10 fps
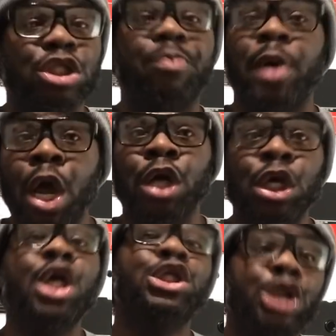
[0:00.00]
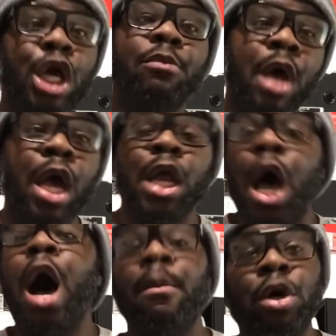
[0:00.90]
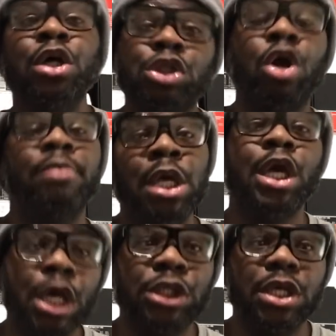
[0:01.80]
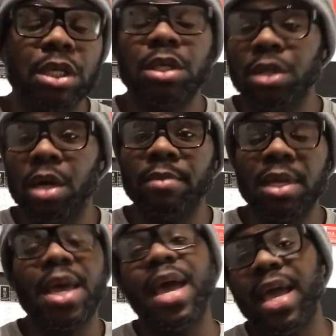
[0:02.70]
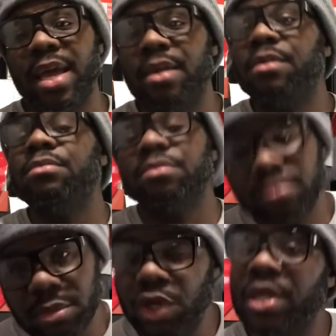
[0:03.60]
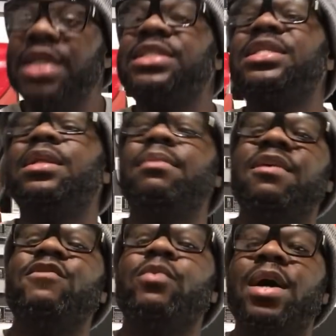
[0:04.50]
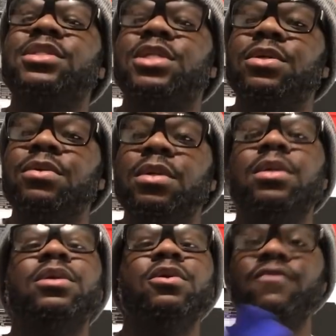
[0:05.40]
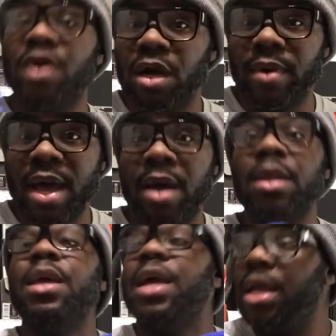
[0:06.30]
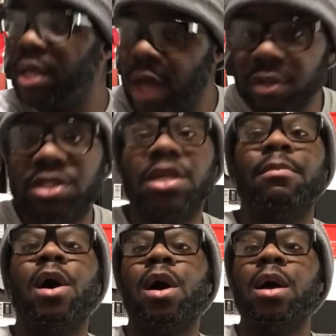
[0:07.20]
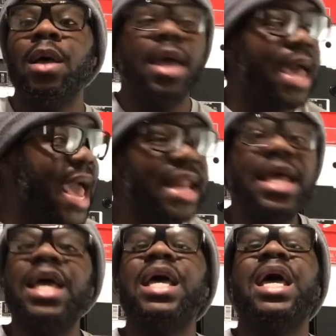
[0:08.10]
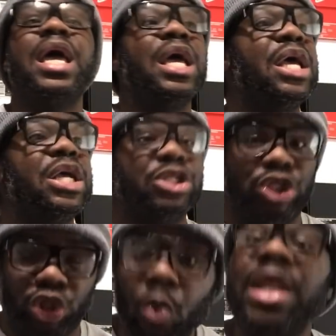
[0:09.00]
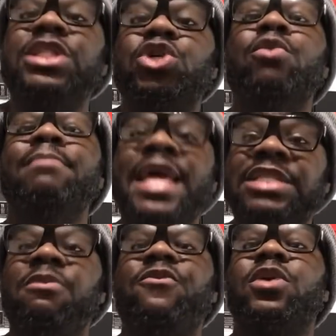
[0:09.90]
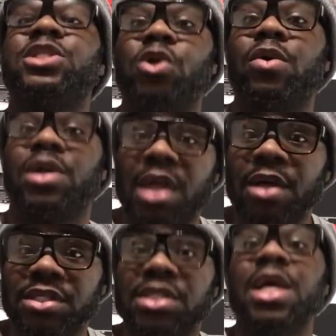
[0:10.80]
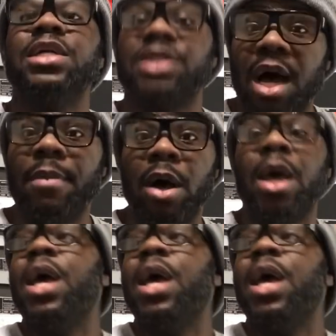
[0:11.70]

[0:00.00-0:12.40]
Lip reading: of pairs, shit man, I'm good, it's gonna be easy, you know what I mean? Hey, you can listen to them if you want to, and go to the mall at 22 minutes before the store closes, talking about,